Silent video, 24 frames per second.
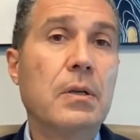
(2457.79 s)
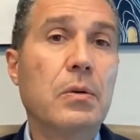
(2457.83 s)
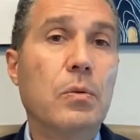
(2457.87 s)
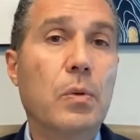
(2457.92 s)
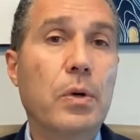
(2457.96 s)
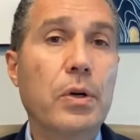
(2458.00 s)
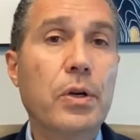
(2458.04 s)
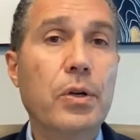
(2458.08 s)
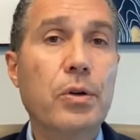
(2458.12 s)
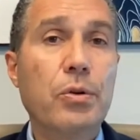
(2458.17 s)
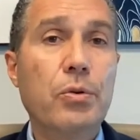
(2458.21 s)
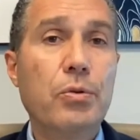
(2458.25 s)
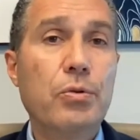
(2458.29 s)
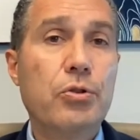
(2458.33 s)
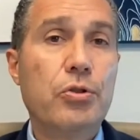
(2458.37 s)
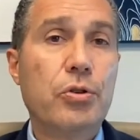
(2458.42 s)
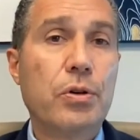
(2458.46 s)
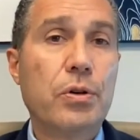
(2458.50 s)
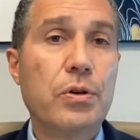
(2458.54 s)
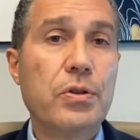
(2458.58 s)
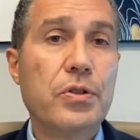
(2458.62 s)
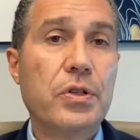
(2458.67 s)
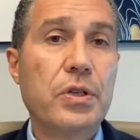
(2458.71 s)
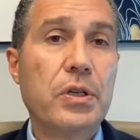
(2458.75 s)
one in New
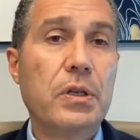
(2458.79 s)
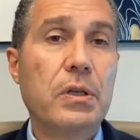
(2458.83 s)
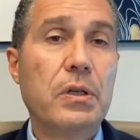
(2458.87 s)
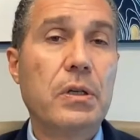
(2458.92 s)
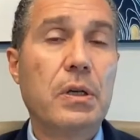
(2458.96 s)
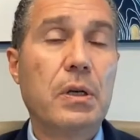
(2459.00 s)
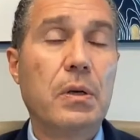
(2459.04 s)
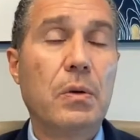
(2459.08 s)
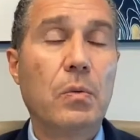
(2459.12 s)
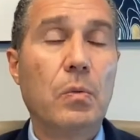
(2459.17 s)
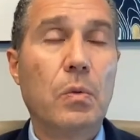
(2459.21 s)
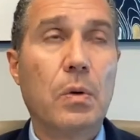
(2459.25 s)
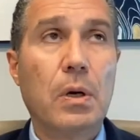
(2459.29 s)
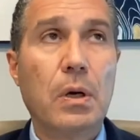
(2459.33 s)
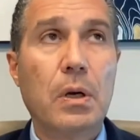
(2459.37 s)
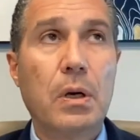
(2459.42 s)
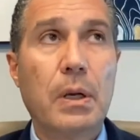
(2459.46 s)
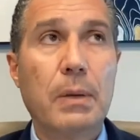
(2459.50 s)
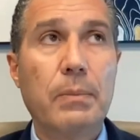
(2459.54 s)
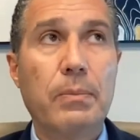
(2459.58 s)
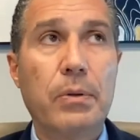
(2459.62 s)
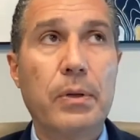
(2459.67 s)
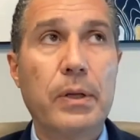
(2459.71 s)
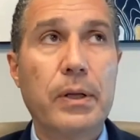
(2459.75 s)
Jersey and one,
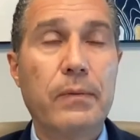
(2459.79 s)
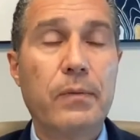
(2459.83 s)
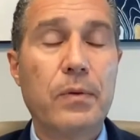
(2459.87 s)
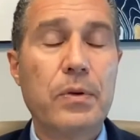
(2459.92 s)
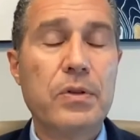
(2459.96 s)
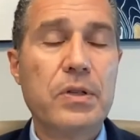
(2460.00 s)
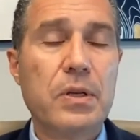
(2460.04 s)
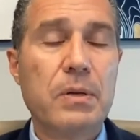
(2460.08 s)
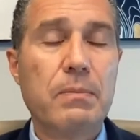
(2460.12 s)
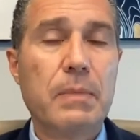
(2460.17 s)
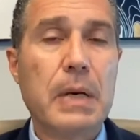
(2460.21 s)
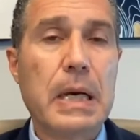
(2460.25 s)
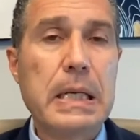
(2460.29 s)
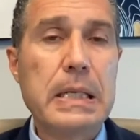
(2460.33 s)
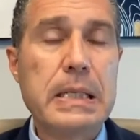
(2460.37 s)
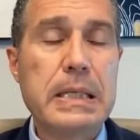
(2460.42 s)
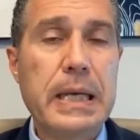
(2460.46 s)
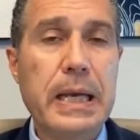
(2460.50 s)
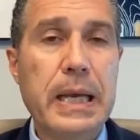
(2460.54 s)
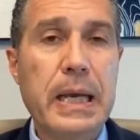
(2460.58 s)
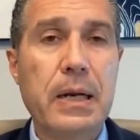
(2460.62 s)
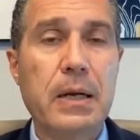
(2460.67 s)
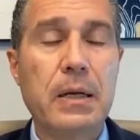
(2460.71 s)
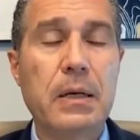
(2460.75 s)
I believe, was in
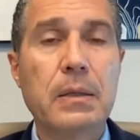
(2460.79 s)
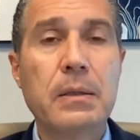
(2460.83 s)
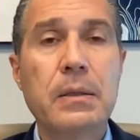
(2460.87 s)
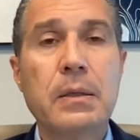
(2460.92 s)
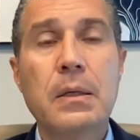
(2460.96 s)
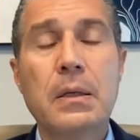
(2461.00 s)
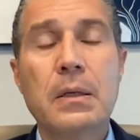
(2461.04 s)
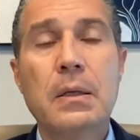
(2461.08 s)
Montana.